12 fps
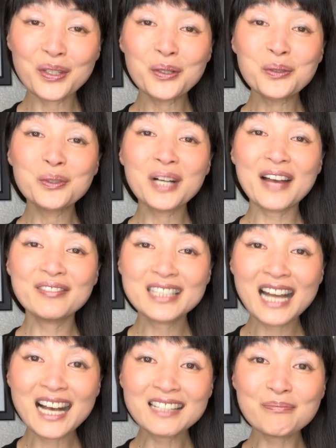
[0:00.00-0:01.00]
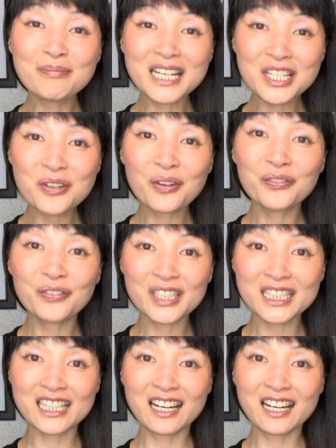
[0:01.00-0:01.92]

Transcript: you who have not made your first